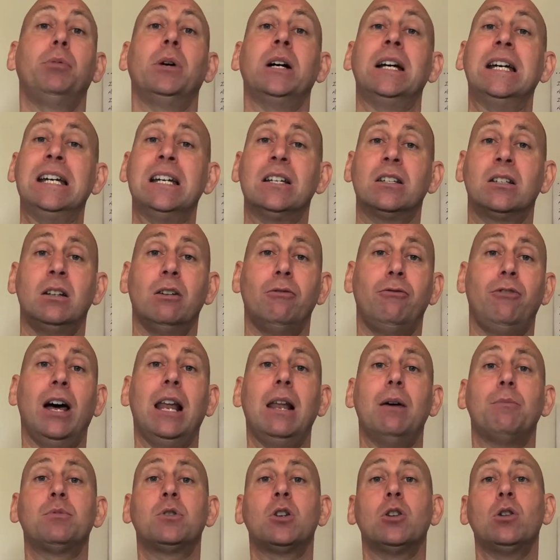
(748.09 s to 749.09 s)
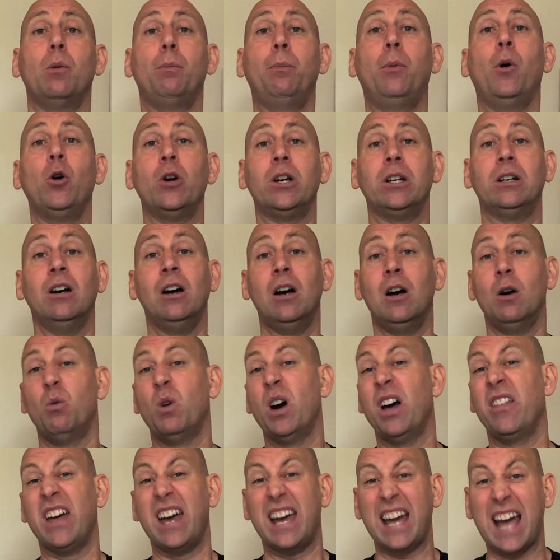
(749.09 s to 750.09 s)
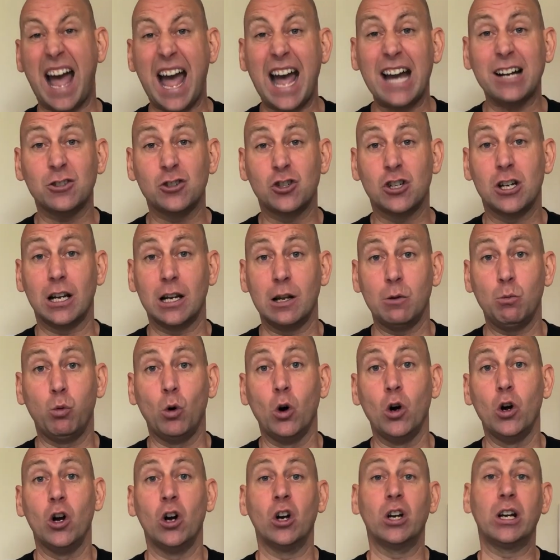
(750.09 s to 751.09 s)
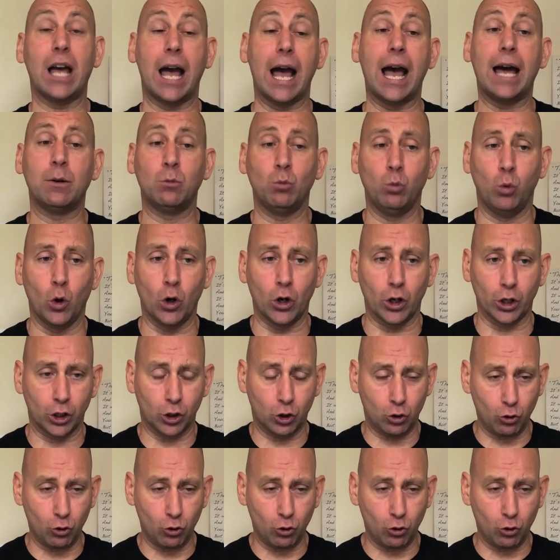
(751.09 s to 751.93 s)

but he has developed to the point where they actually work and work